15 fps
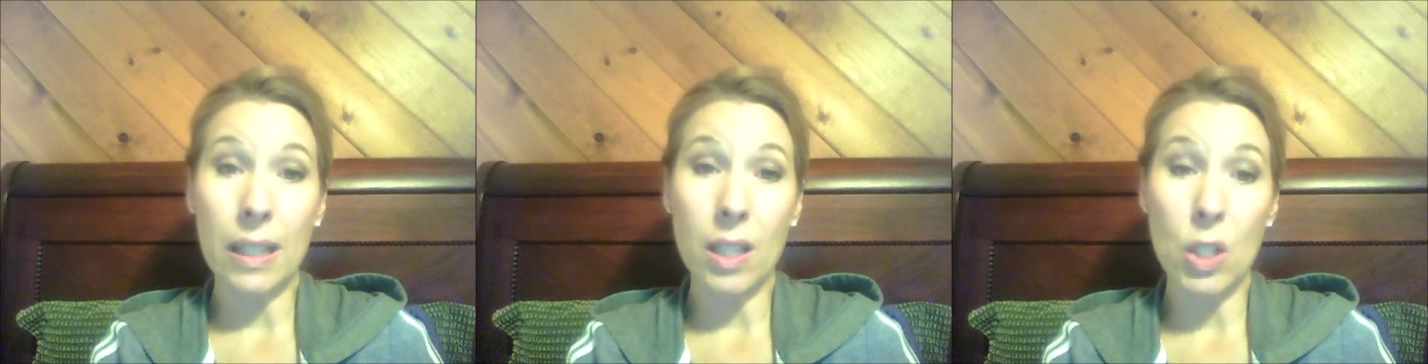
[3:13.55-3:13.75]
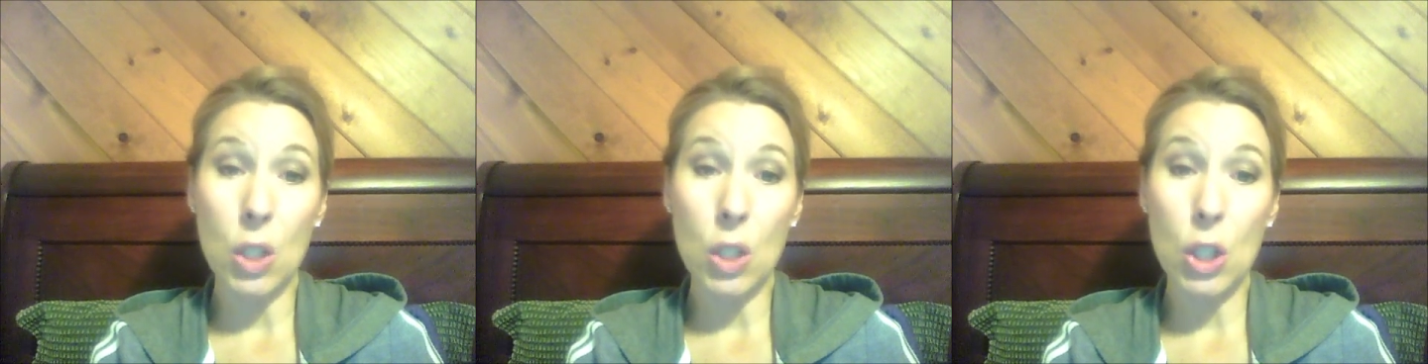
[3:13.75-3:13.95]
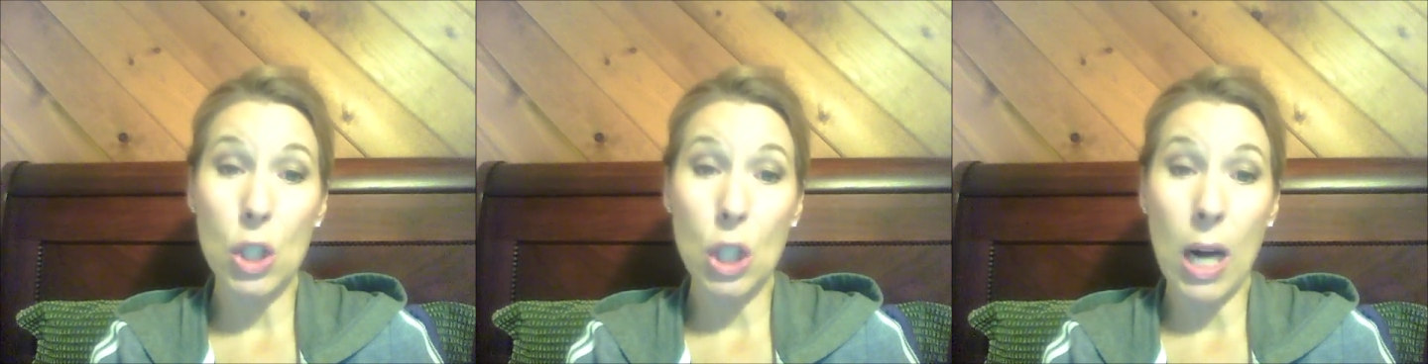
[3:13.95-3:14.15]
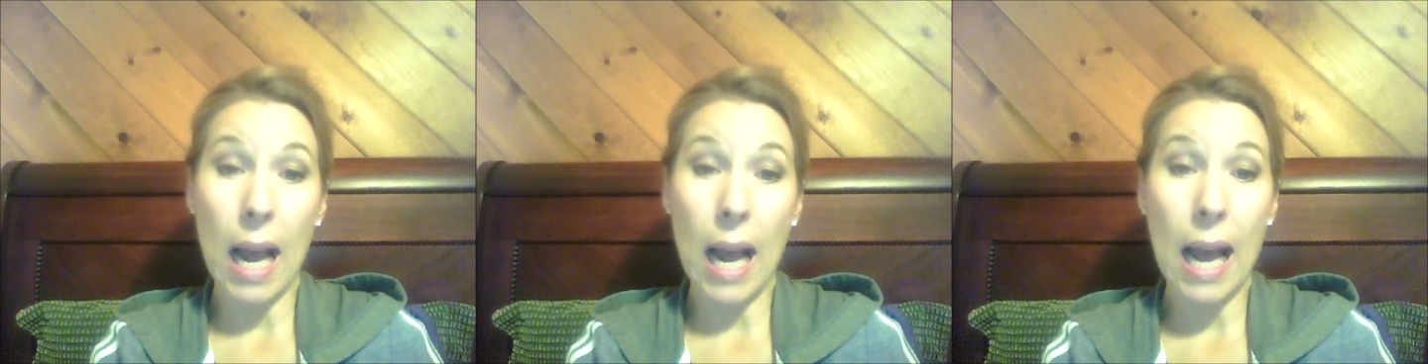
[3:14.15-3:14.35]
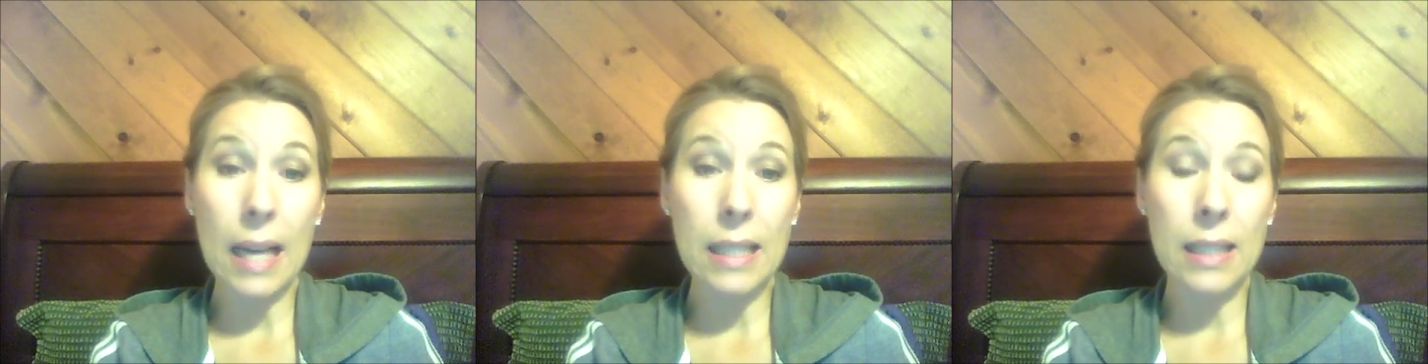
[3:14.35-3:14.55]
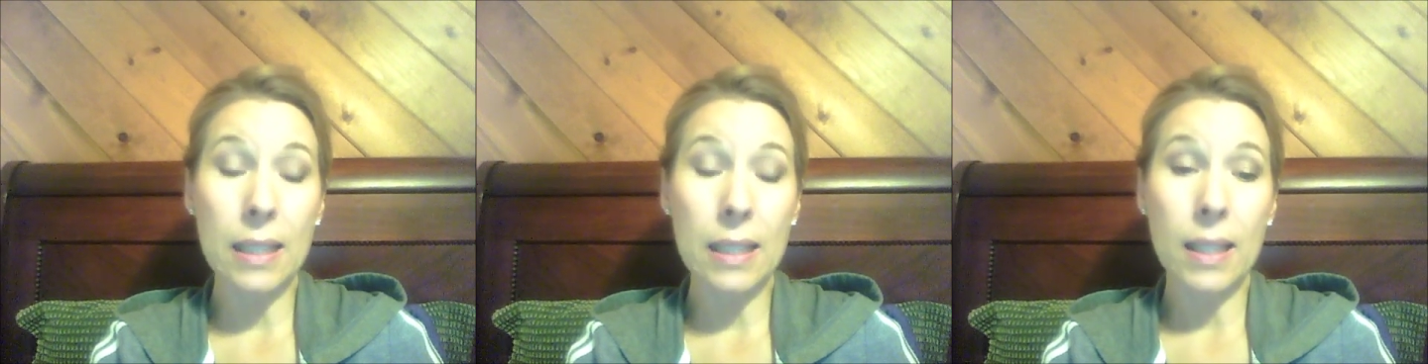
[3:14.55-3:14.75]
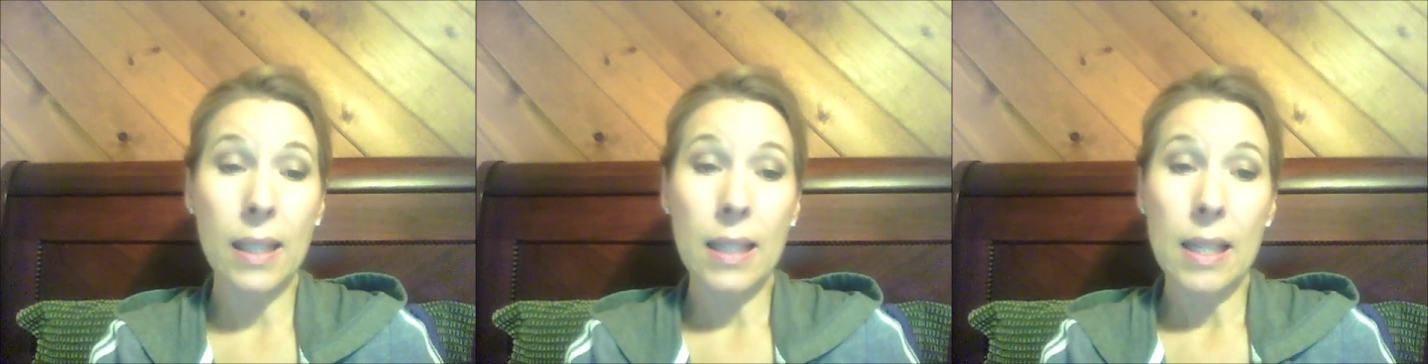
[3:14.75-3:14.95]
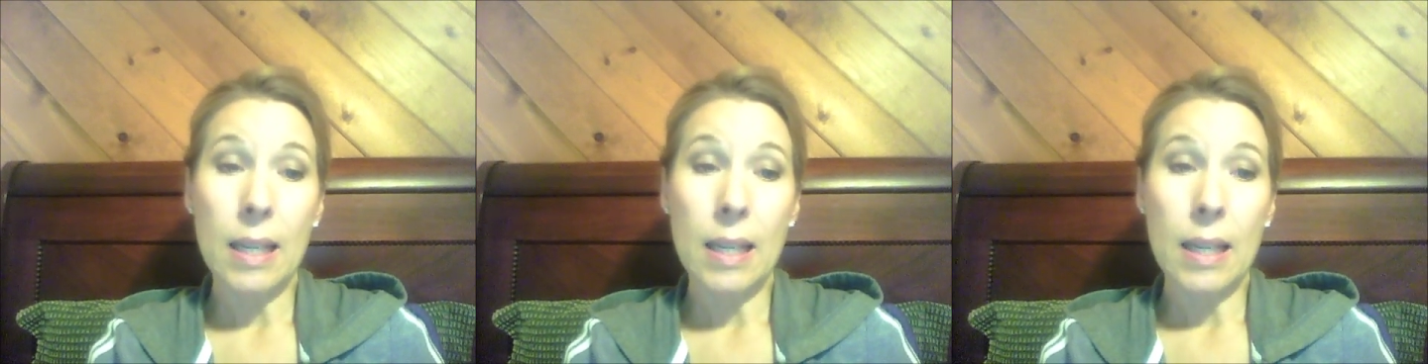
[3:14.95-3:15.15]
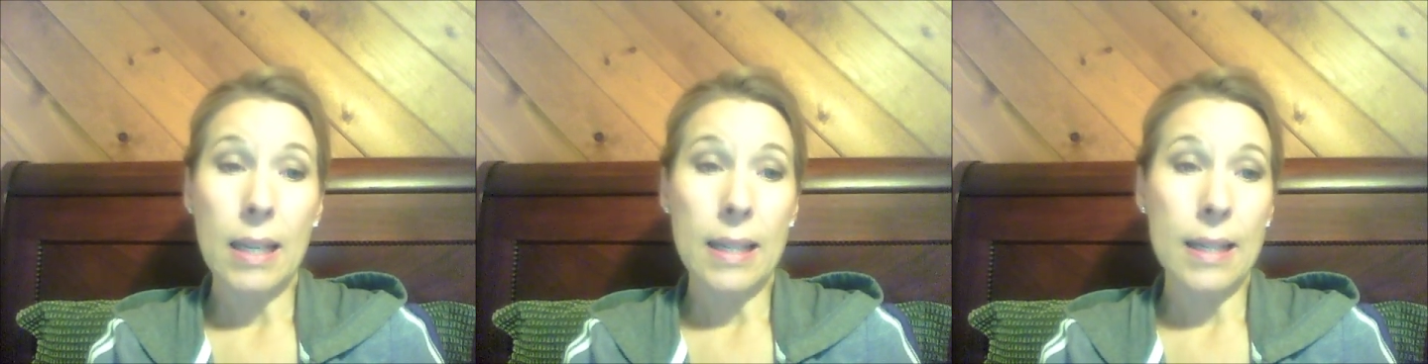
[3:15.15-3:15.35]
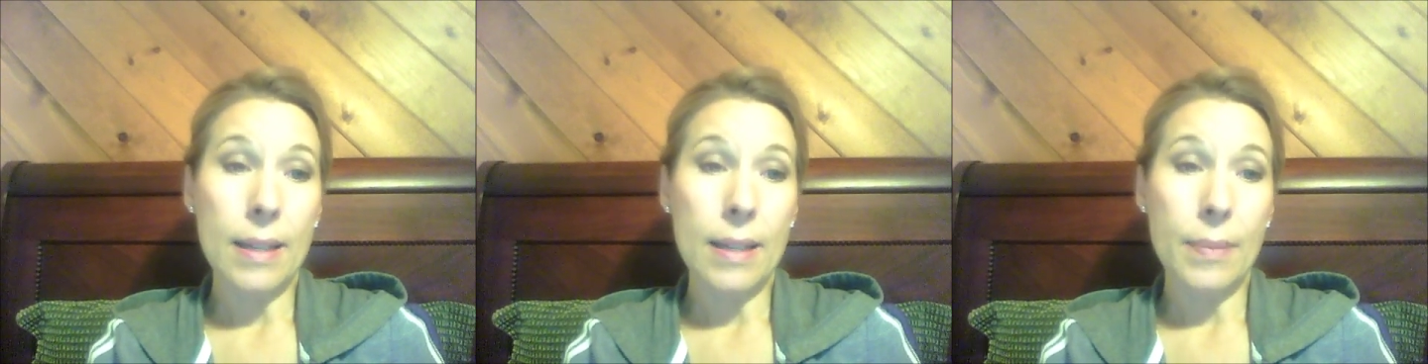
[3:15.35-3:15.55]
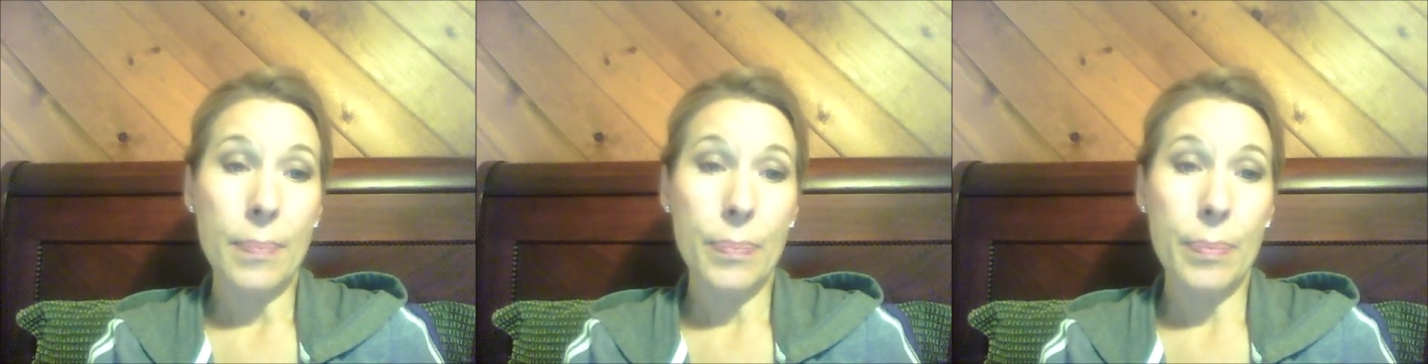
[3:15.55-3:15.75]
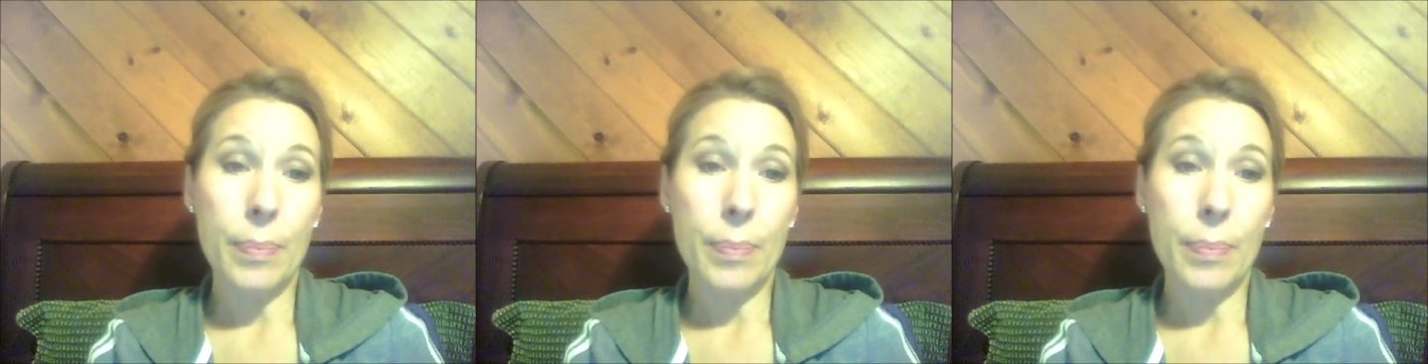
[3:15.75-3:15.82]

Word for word: extract. Um,